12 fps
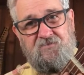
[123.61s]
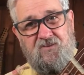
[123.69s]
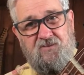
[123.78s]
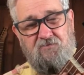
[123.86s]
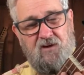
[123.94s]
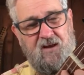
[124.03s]

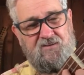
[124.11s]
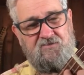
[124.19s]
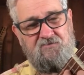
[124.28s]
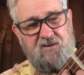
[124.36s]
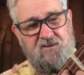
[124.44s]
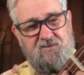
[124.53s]
Relaxed
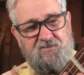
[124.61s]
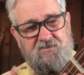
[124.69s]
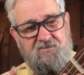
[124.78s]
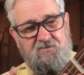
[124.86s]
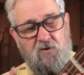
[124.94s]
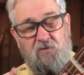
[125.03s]
fingers,
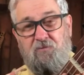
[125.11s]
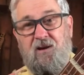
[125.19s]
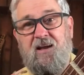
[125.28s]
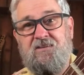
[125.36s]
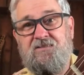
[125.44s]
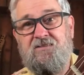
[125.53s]
or
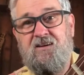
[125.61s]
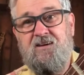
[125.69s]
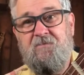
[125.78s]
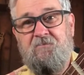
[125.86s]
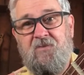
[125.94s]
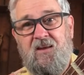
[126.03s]
relaxed
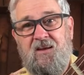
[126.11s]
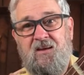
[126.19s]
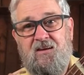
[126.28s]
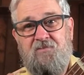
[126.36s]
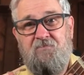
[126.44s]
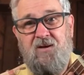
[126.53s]

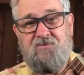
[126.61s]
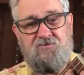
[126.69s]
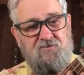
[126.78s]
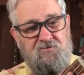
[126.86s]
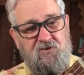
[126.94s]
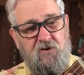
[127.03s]

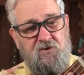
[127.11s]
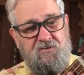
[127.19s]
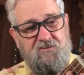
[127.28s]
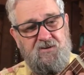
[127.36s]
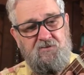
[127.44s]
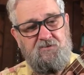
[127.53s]
muscles learn
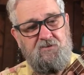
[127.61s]
stuff.